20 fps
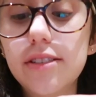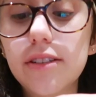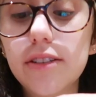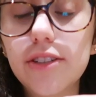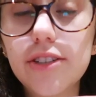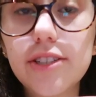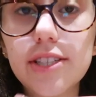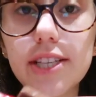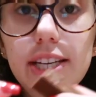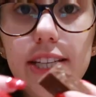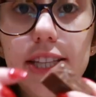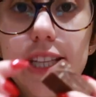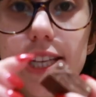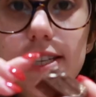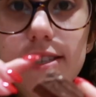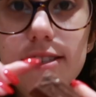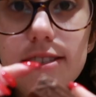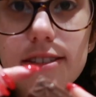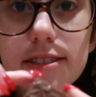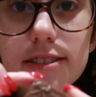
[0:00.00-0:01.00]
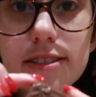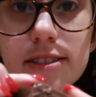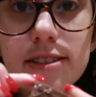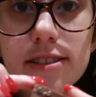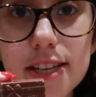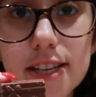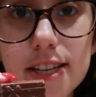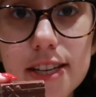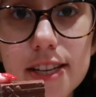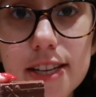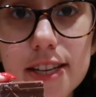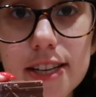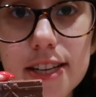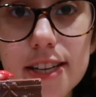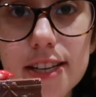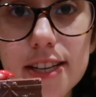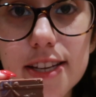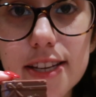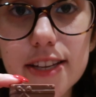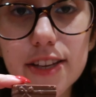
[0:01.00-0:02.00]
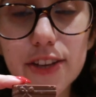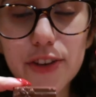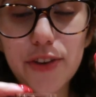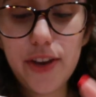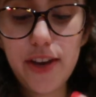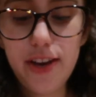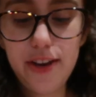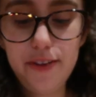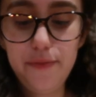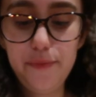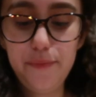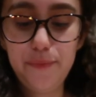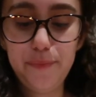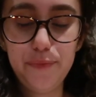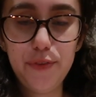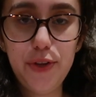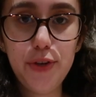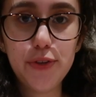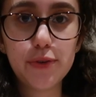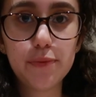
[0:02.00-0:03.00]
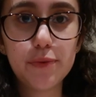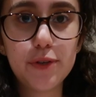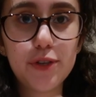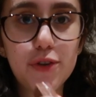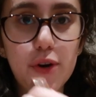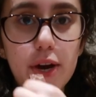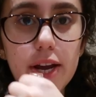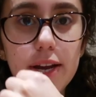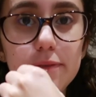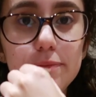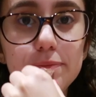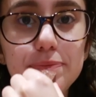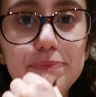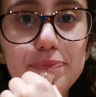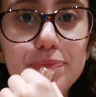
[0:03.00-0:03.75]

so it looks like this. Okay, so I'm gonna try it.